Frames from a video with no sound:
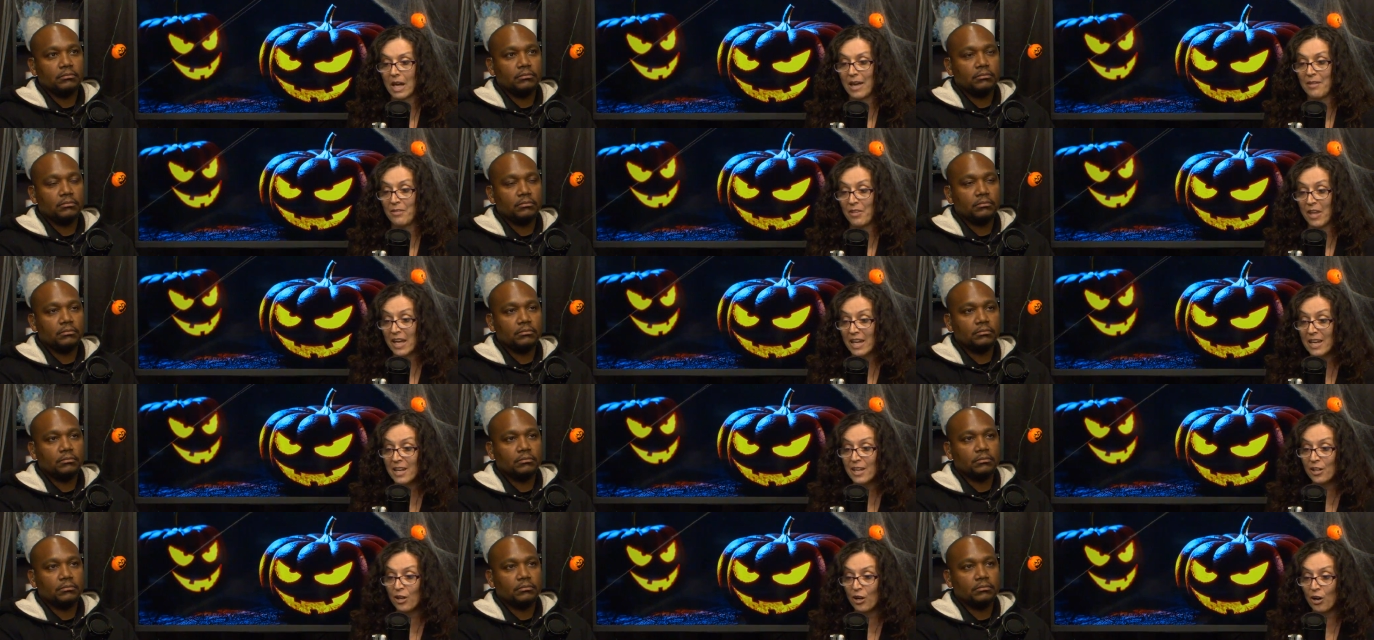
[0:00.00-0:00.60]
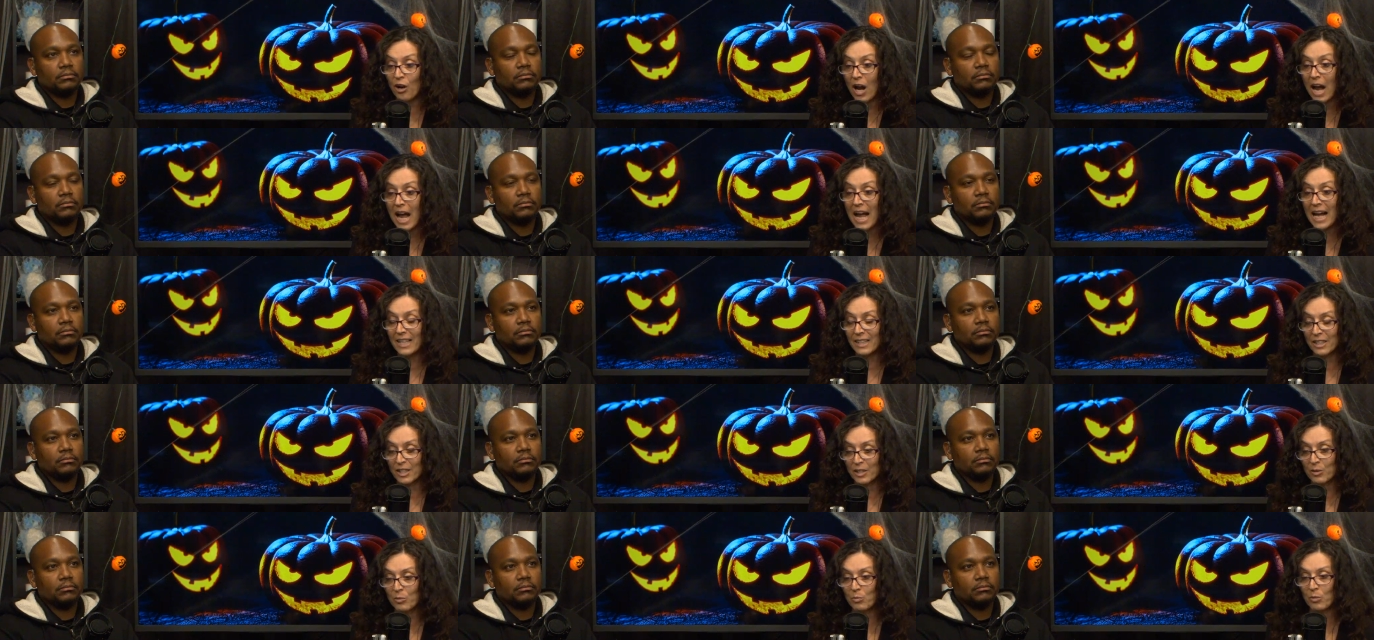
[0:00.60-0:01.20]
Speaker 1: and they okay.
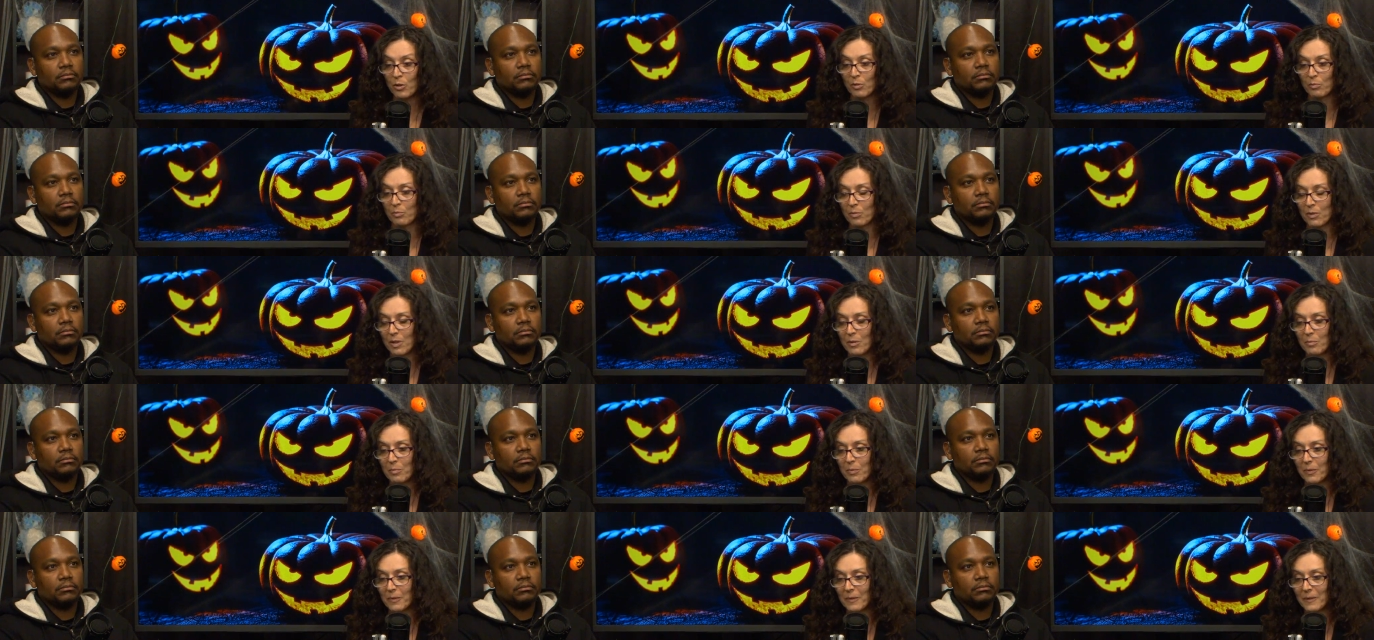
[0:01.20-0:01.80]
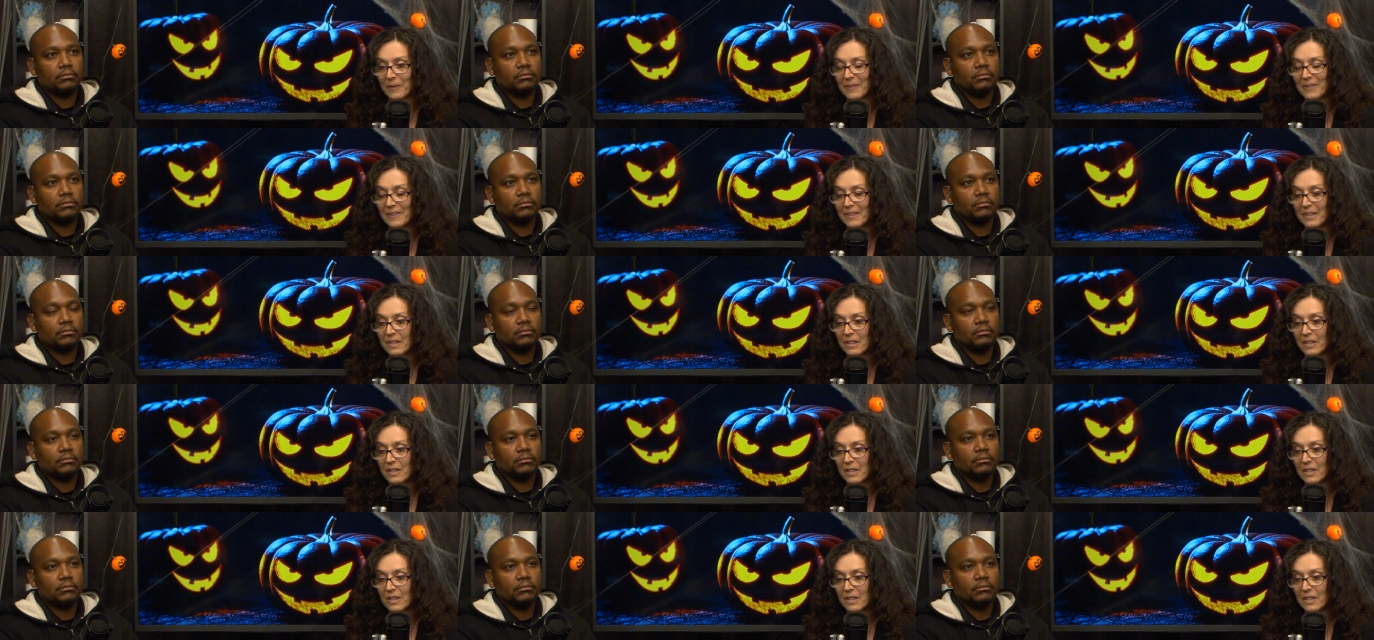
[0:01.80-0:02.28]
interacted and with um, people.